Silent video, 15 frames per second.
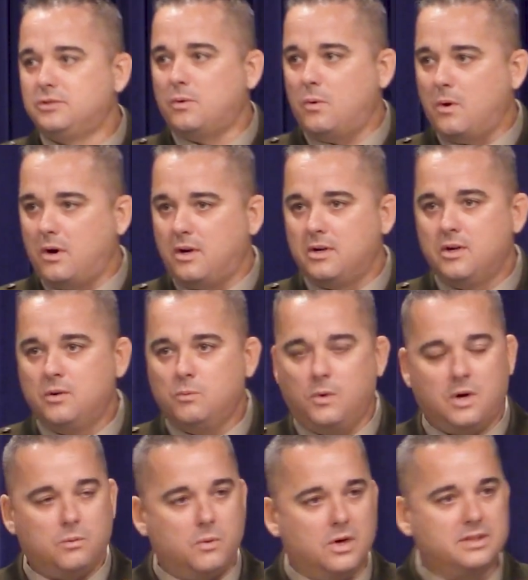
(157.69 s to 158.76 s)
or
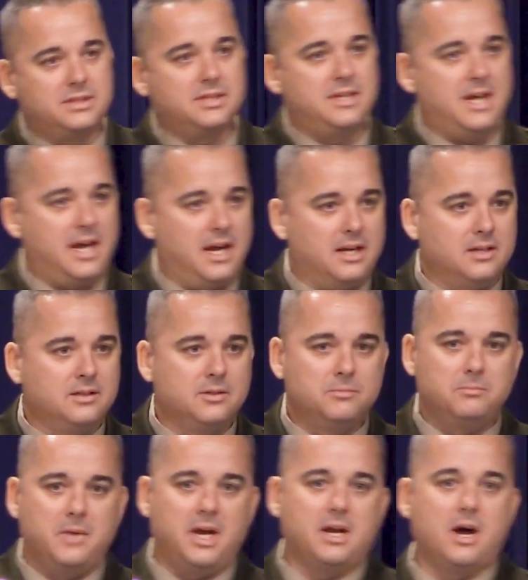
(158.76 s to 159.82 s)
what worked today
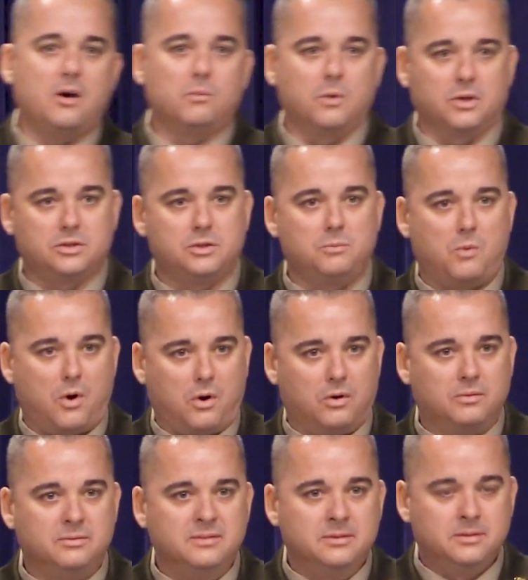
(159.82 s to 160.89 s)
may not work
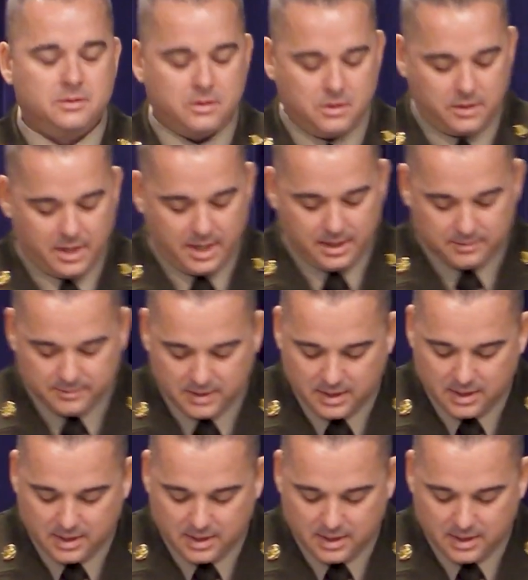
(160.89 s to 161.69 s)
tomorrow, okay?